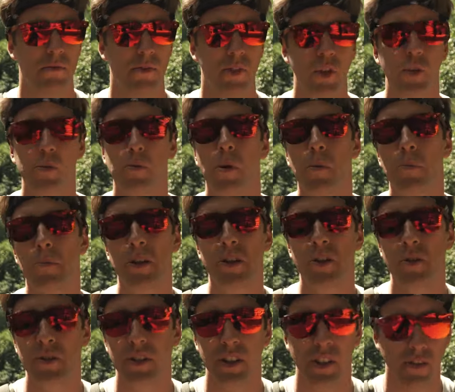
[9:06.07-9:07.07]
you won't be
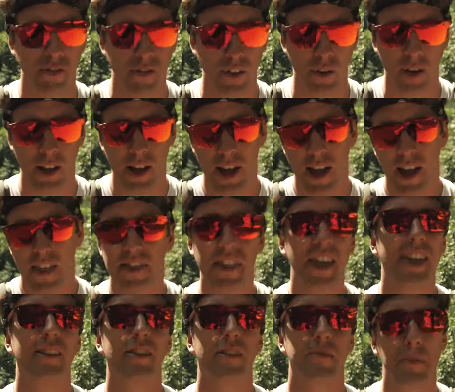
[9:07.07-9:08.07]
using the phone.
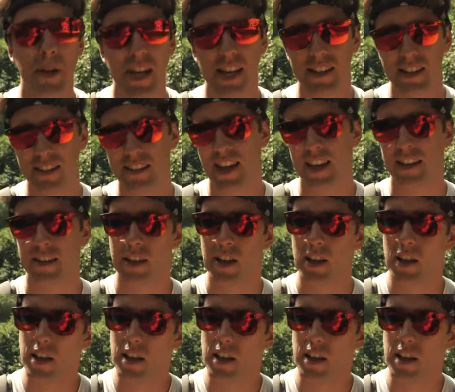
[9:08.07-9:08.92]
This means that